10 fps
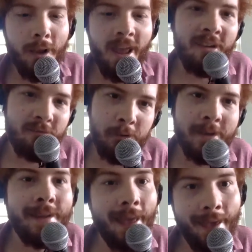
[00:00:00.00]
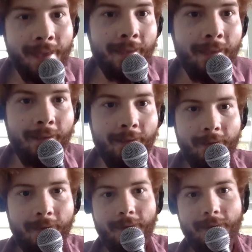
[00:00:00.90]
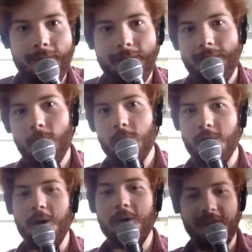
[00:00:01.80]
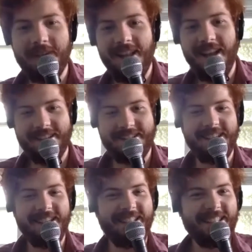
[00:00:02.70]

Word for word: every day with COVID. 19. He doesn't